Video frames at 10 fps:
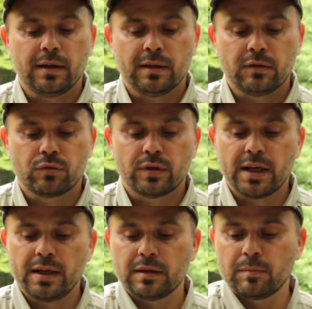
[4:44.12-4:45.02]
and
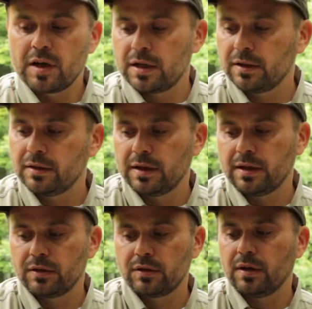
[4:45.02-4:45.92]
today in the market
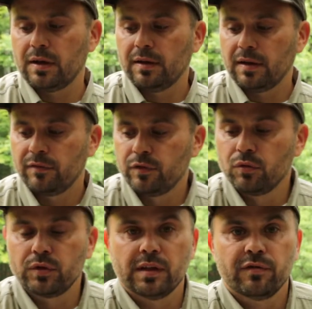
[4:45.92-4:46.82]
there's a
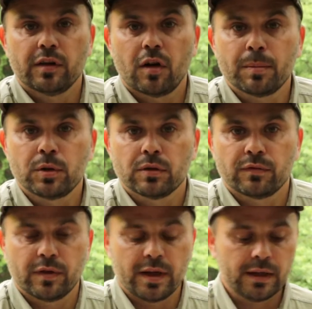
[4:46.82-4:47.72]
few different options
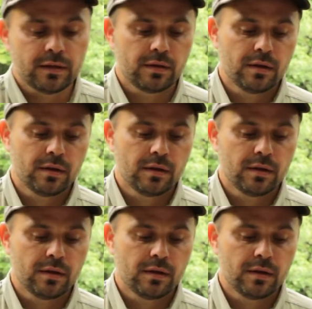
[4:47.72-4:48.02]
for that.